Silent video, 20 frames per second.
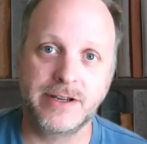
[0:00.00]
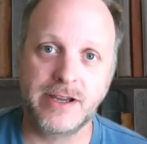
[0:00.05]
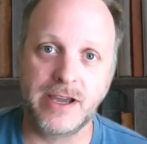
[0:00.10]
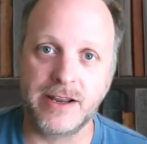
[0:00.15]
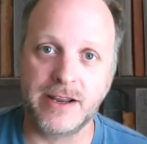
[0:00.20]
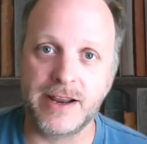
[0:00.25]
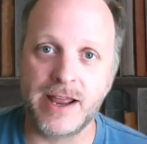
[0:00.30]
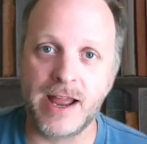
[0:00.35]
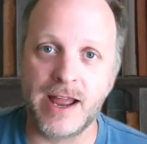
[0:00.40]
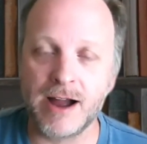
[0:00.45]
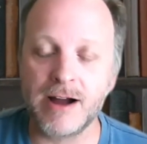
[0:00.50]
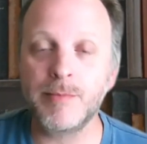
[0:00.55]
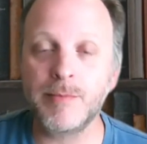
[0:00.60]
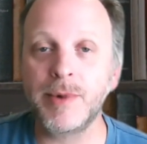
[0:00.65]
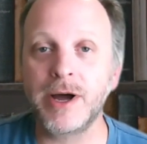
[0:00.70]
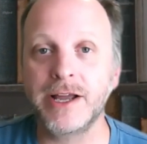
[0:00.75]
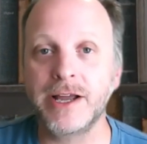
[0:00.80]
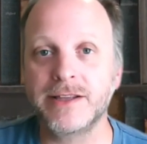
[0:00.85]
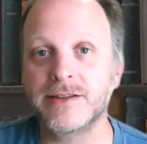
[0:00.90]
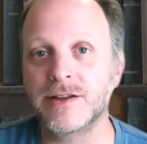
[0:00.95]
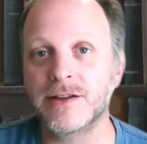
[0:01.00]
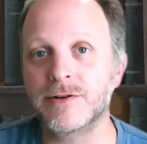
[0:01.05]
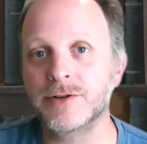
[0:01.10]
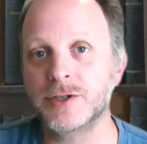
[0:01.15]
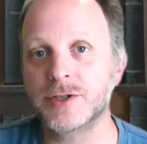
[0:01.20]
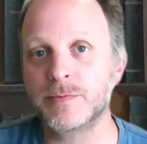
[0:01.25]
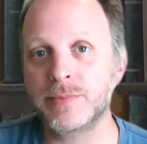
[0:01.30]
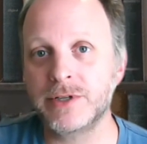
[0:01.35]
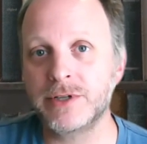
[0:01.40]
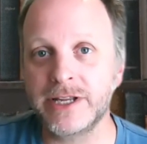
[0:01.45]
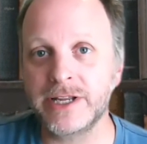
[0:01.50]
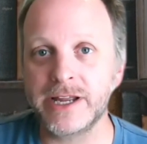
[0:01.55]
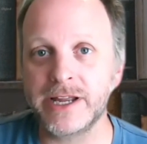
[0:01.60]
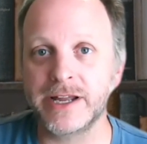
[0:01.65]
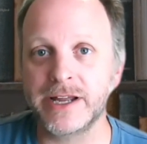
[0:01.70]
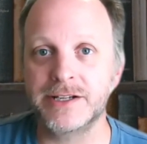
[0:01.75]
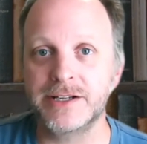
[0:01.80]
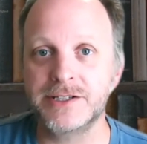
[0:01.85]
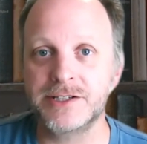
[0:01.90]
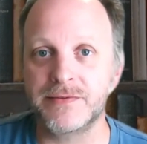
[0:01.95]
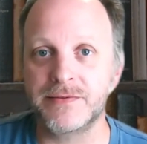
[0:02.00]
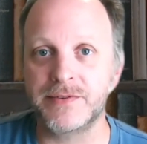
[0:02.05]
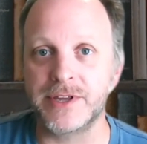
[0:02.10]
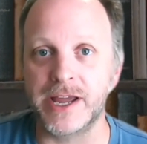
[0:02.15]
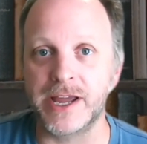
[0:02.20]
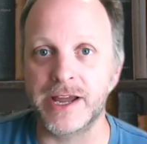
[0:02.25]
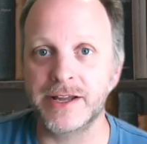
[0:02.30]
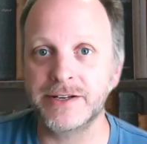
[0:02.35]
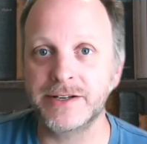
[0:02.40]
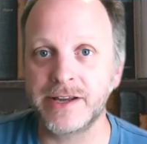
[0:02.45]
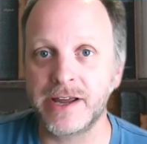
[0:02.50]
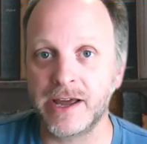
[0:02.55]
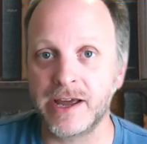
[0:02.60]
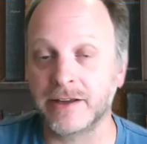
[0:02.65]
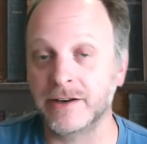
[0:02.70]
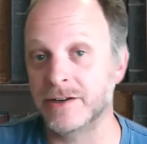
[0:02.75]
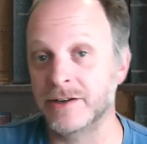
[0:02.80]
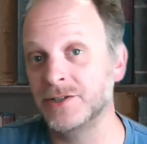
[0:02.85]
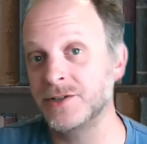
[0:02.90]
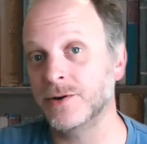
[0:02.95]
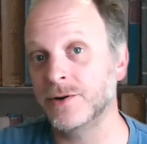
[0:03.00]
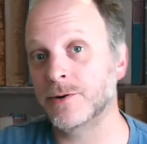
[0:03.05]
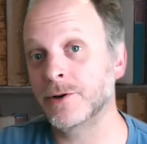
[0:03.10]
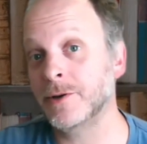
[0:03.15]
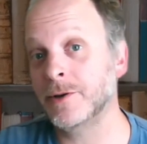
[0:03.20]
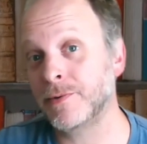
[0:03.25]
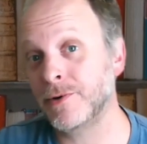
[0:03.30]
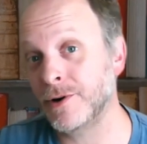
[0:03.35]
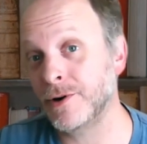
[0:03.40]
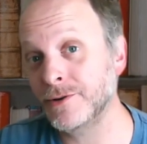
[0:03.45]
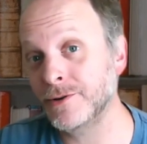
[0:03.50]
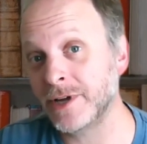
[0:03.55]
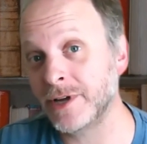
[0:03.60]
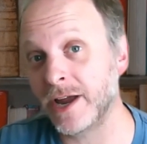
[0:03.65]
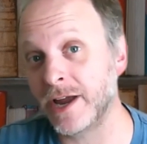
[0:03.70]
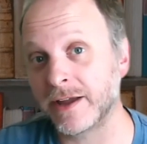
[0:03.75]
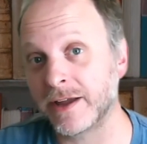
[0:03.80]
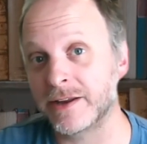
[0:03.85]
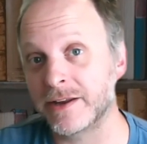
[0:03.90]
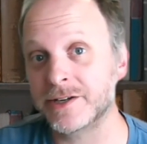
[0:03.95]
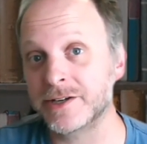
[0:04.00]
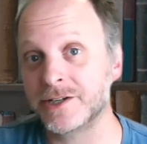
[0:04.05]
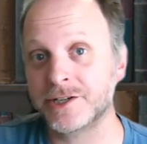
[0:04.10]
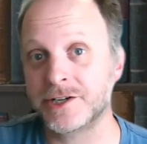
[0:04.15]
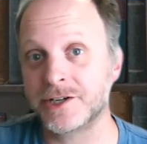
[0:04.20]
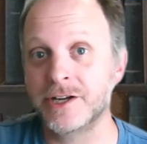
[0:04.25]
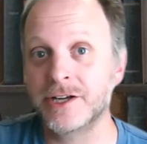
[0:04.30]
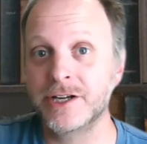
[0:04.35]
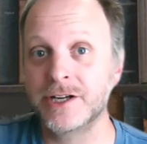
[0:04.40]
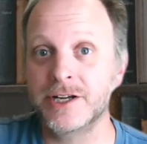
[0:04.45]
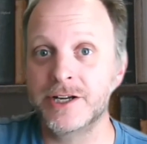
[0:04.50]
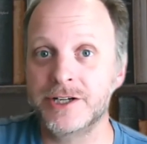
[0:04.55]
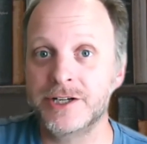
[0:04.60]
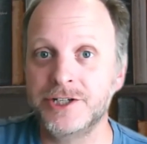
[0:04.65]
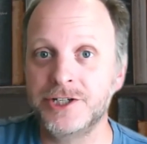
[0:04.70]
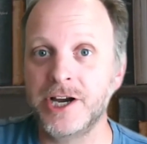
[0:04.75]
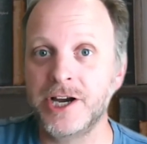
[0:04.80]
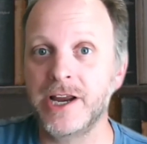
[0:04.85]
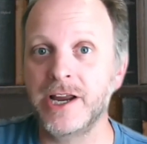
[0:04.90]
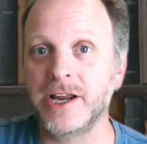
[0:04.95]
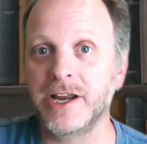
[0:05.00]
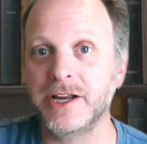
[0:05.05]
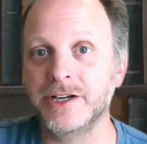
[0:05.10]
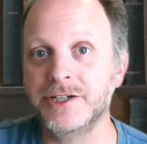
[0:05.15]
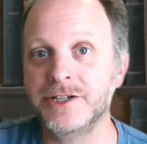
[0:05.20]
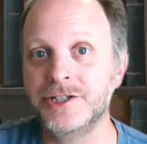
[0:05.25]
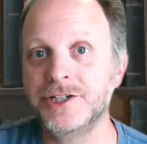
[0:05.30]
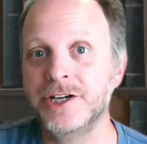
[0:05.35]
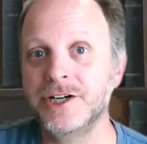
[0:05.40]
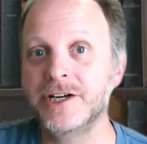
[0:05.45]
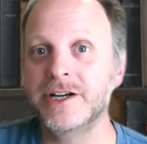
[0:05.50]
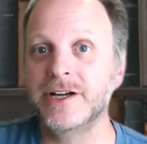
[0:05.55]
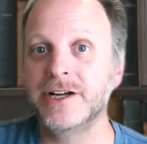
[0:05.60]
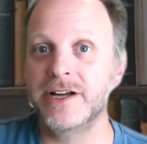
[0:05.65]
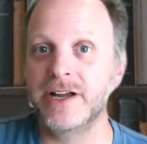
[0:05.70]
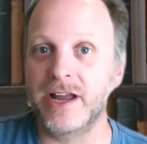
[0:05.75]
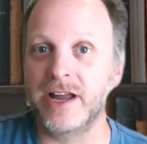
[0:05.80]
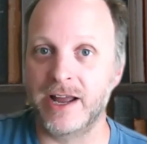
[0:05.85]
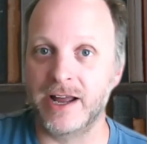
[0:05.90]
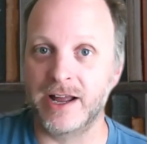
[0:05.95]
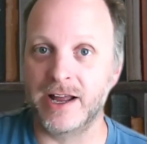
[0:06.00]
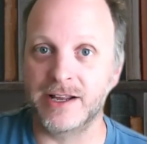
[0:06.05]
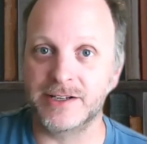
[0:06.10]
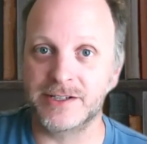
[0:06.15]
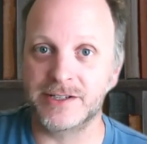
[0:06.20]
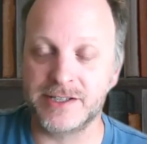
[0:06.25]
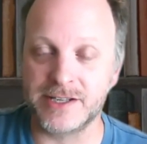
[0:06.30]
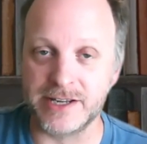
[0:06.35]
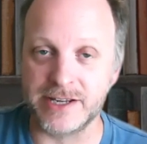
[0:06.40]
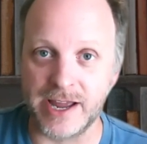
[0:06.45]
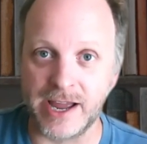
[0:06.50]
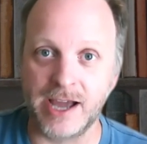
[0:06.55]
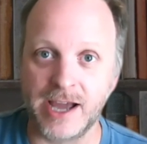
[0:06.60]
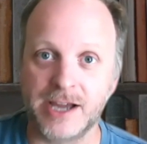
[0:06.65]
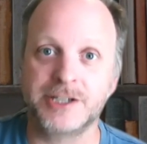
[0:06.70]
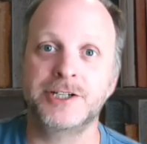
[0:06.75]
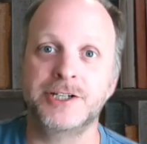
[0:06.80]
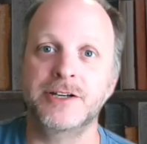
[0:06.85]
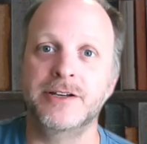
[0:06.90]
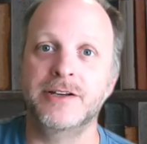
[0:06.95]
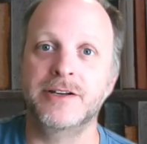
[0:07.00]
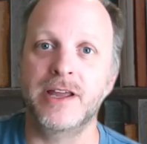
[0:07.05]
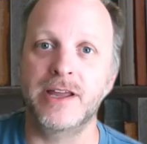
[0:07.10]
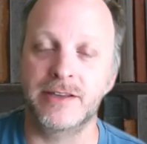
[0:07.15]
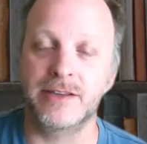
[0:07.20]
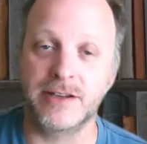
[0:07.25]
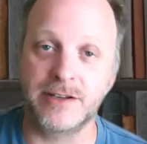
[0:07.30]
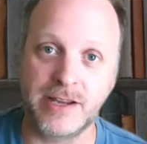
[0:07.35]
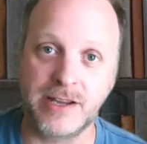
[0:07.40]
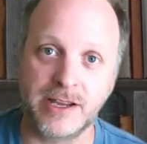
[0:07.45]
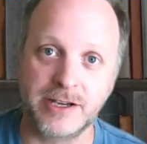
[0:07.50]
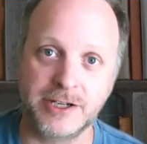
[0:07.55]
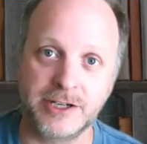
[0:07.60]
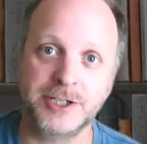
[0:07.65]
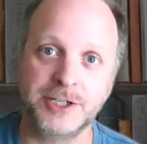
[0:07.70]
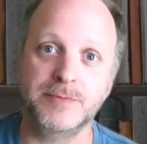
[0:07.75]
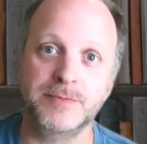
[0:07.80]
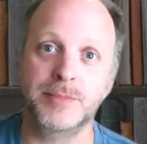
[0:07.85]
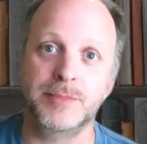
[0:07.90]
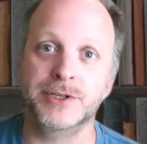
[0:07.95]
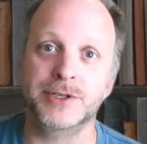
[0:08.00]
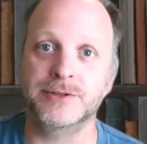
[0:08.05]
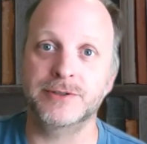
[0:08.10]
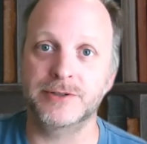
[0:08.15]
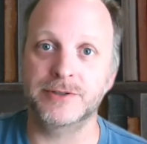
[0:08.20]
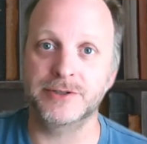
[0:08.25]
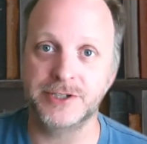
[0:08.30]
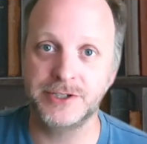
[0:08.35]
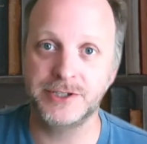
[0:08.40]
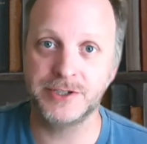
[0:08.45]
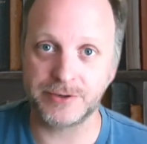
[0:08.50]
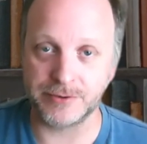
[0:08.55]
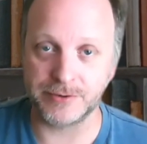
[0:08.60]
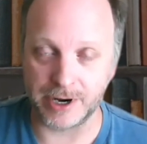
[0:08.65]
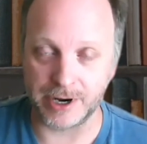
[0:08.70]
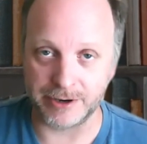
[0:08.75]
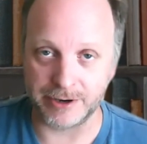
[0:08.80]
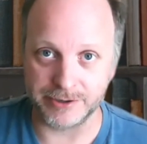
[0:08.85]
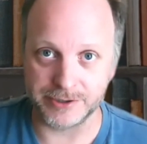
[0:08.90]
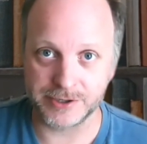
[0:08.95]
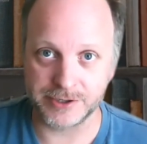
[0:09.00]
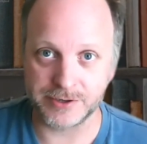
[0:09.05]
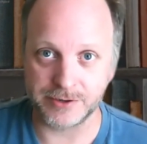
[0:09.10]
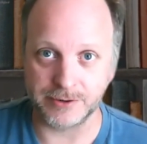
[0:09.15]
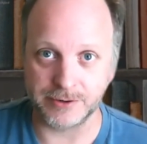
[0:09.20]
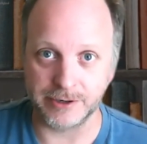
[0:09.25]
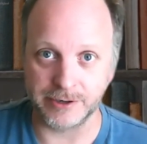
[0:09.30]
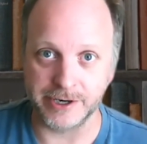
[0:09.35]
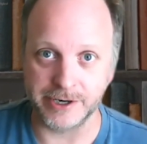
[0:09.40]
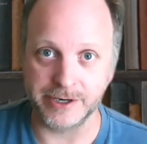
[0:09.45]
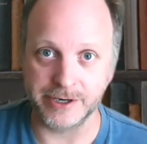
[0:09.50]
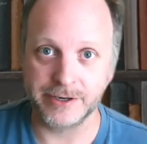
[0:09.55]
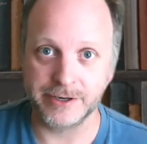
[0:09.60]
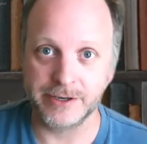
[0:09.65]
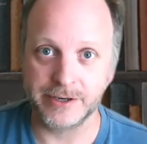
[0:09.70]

And how might those plans of the antagonist or the protagonist change as the action and the tension builds throughout your story?